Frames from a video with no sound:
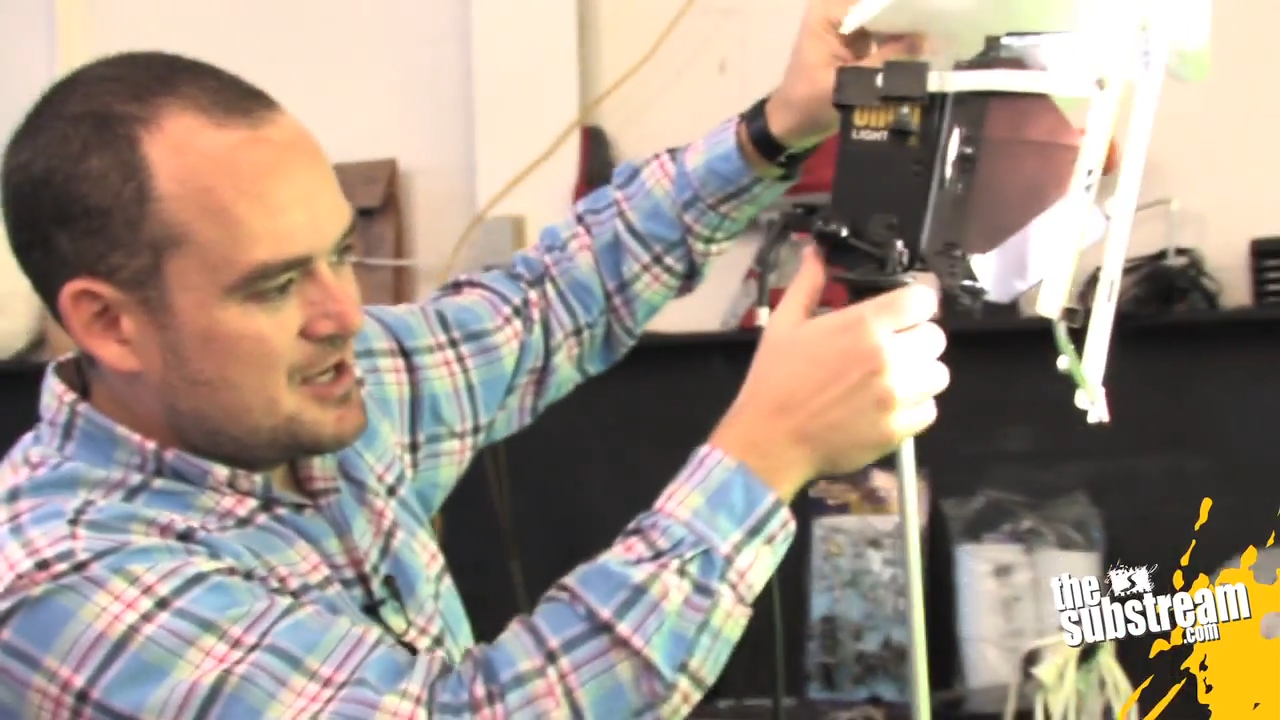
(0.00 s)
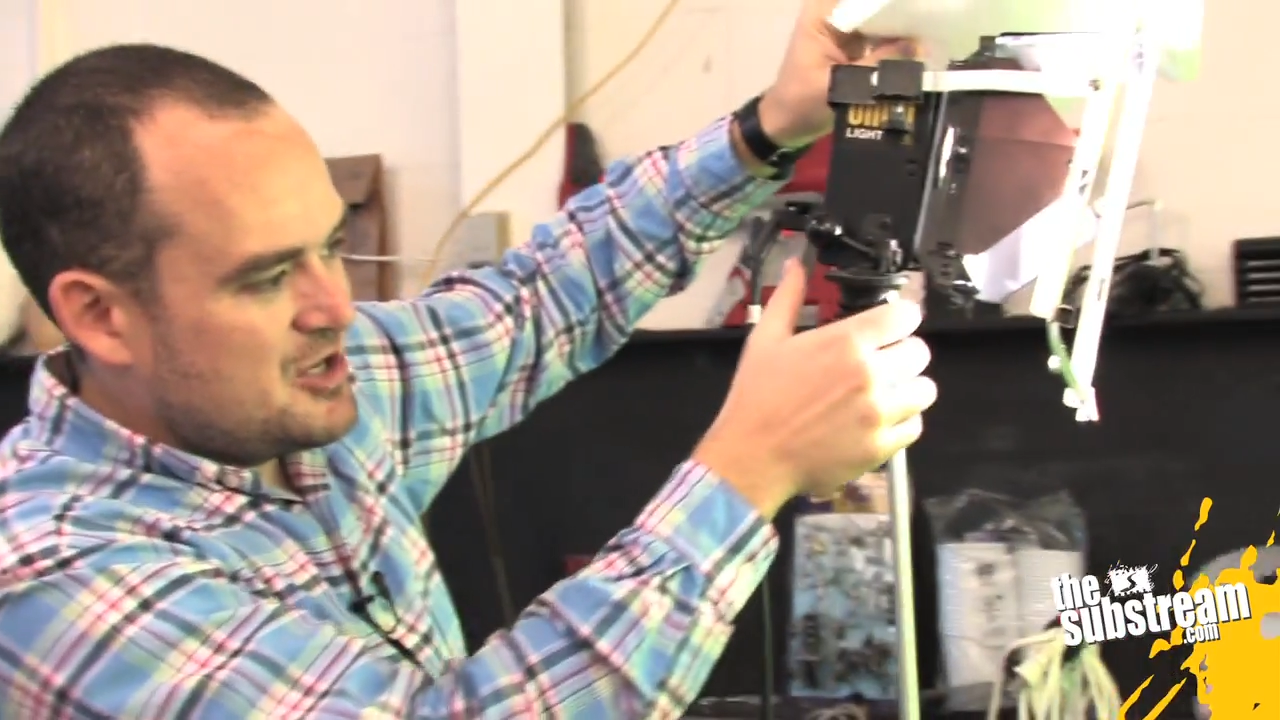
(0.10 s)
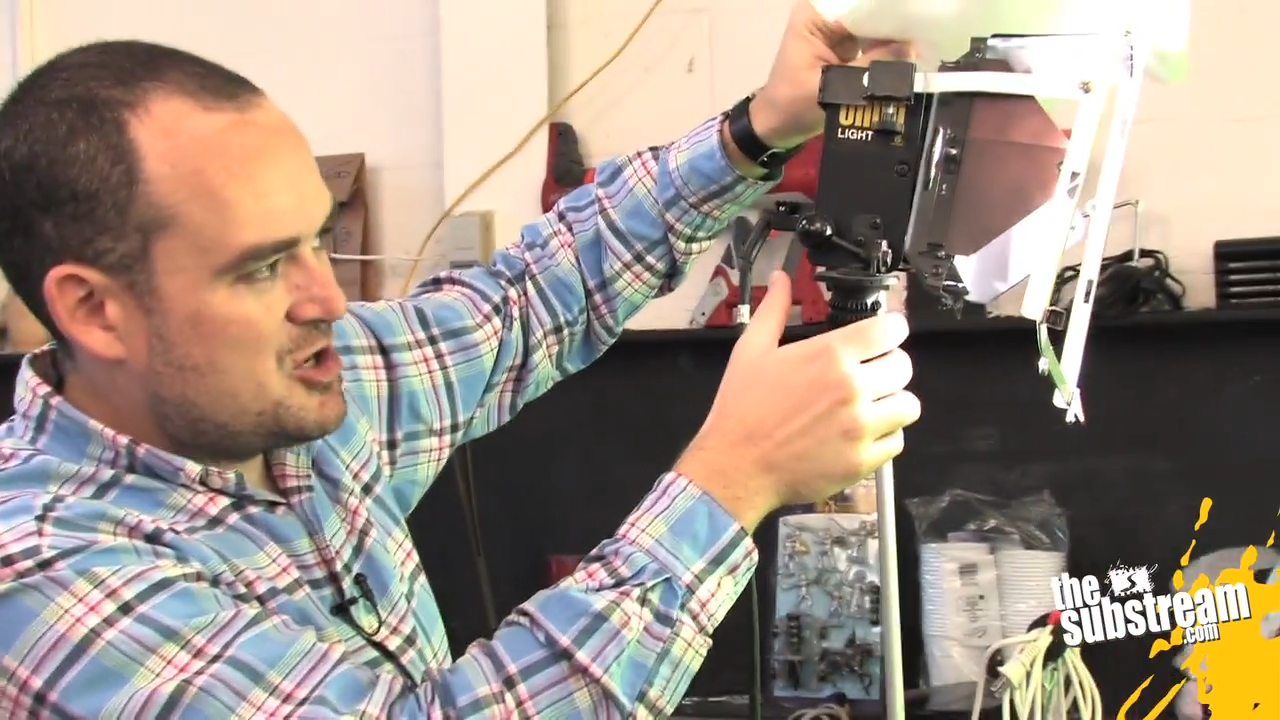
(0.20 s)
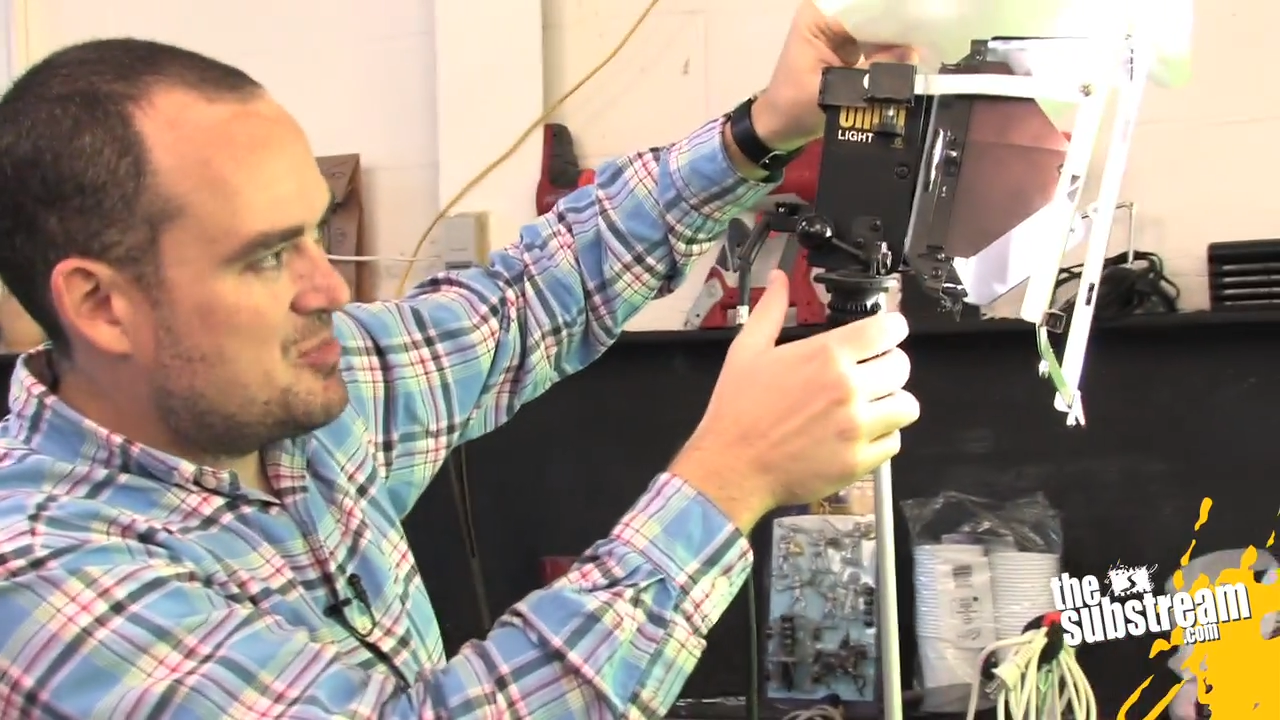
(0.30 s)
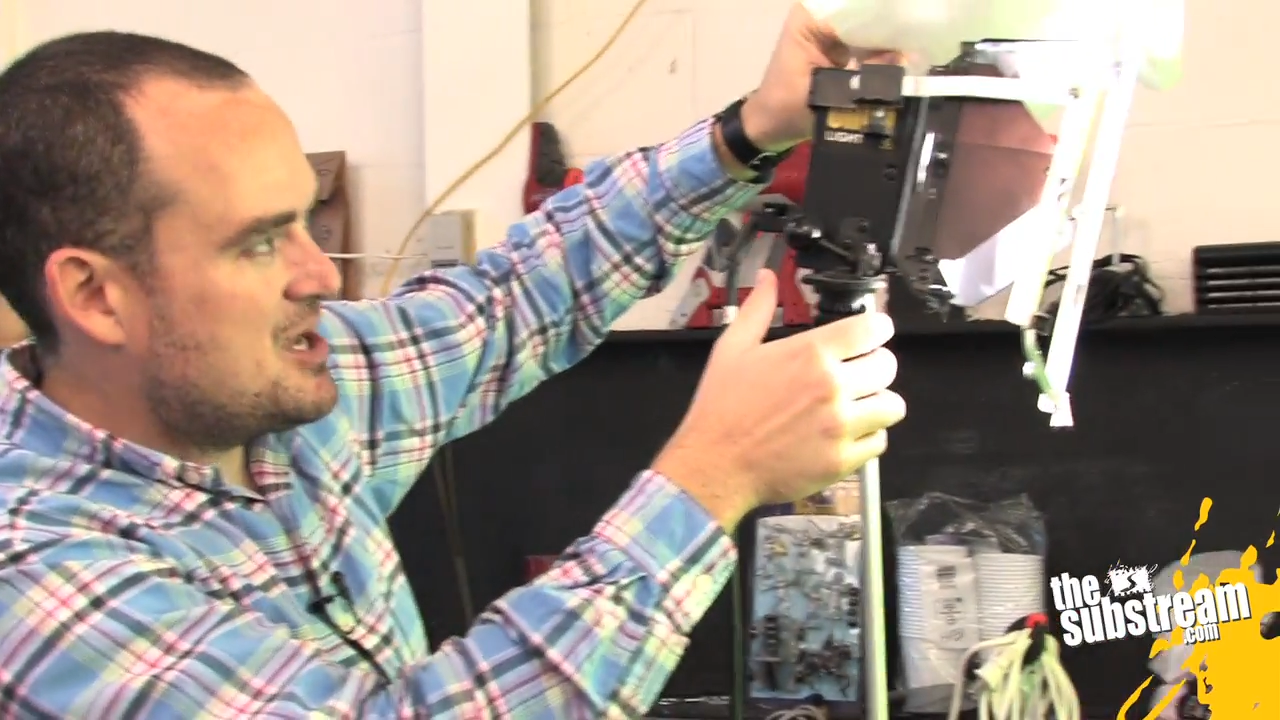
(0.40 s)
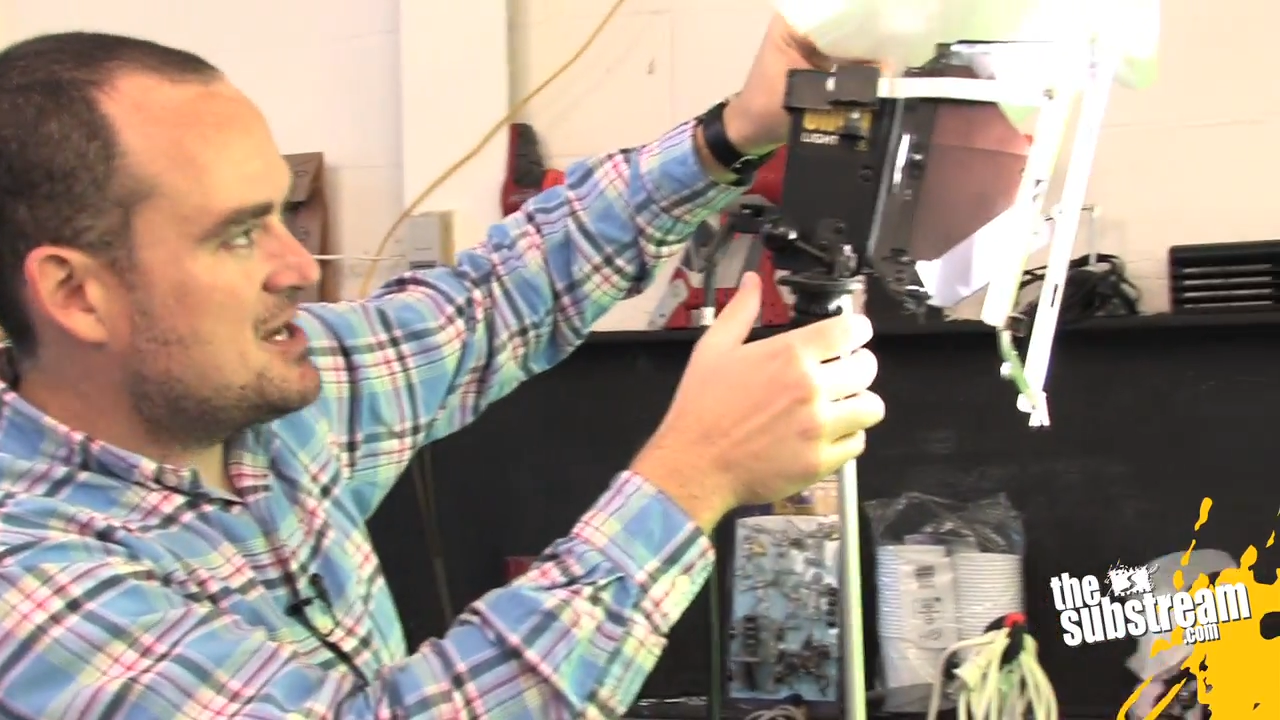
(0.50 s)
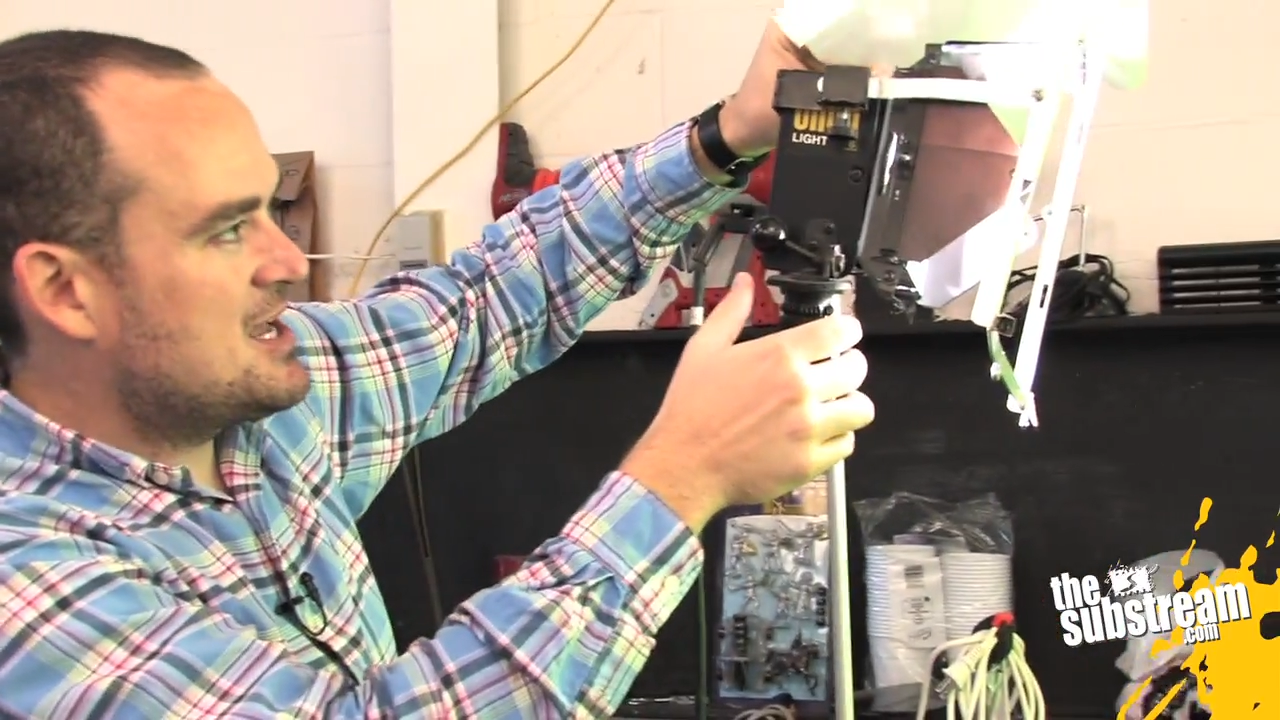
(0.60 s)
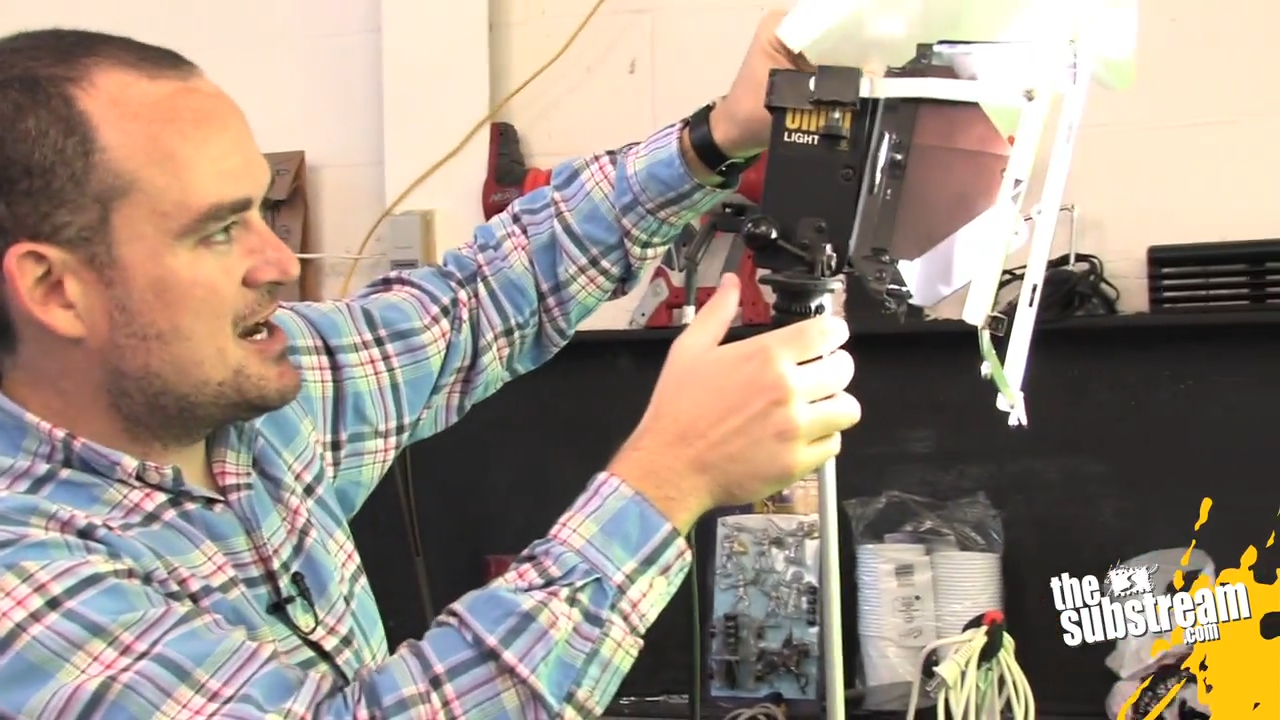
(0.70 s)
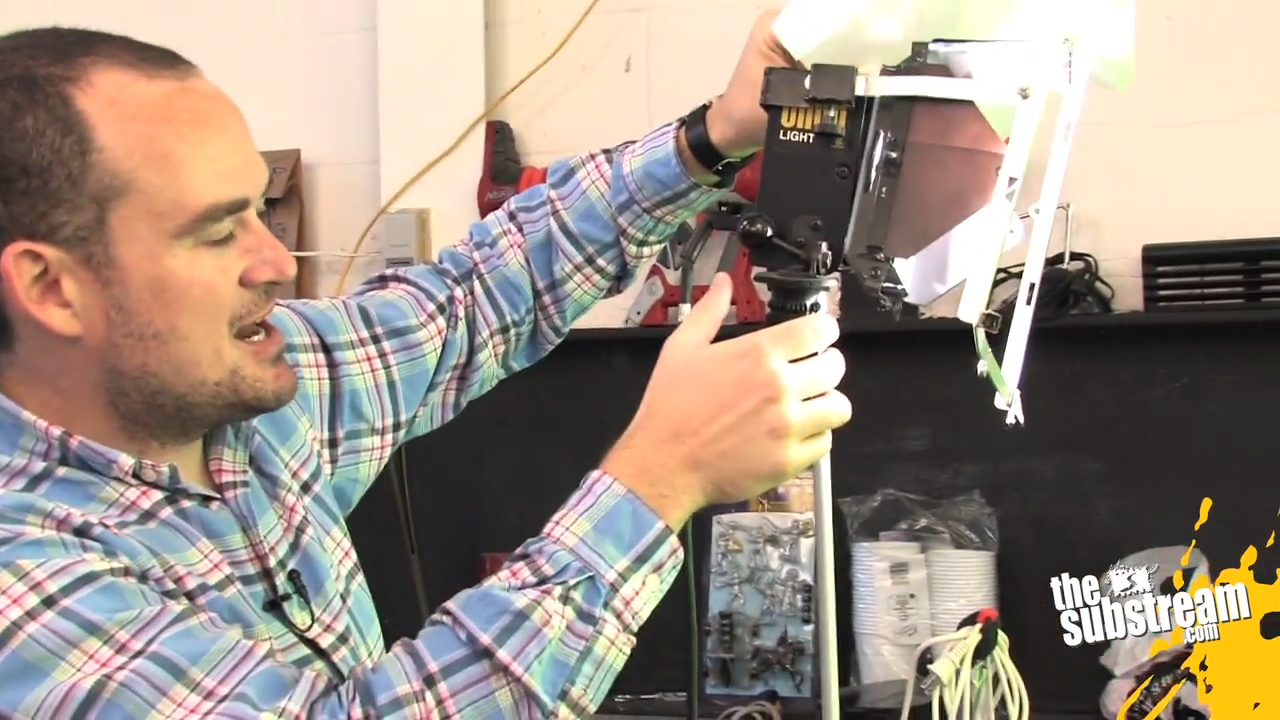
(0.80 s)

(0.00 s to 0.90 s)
you can begin to get